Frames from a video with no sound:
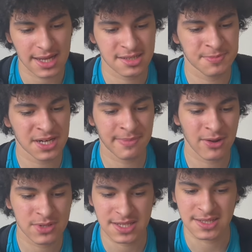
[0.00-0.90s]
Black speaker
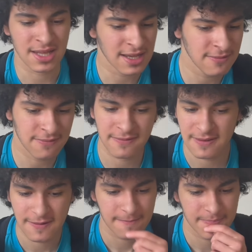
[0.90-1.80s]
man with his knife.
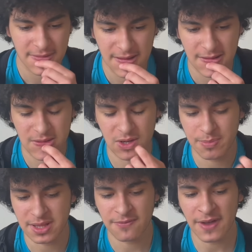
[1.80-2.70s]

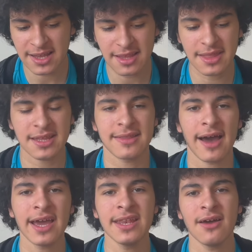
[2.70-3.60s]
Dude, but the fact that they
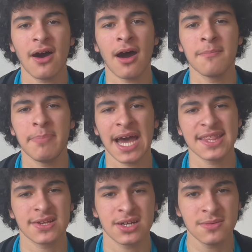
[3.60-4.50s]
died on
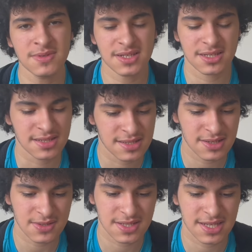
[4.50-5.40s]
bad terms is
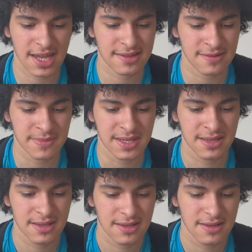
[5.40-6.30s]
still sad to me.
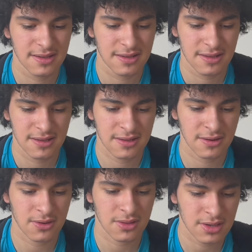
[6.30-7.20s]
You
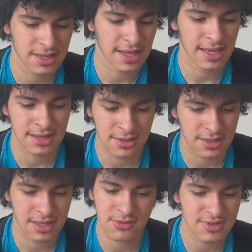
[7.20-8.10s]
know, look at that. He,
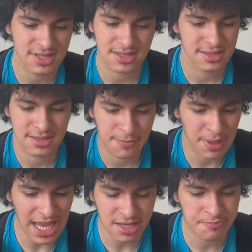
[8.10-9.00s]
he the
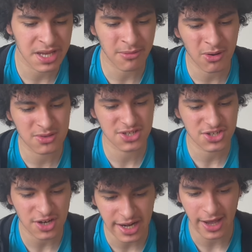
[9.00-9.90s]
black speaker man was
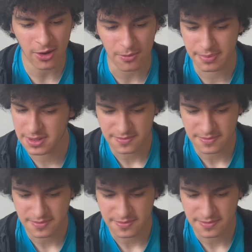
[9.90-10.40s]
just trying to help.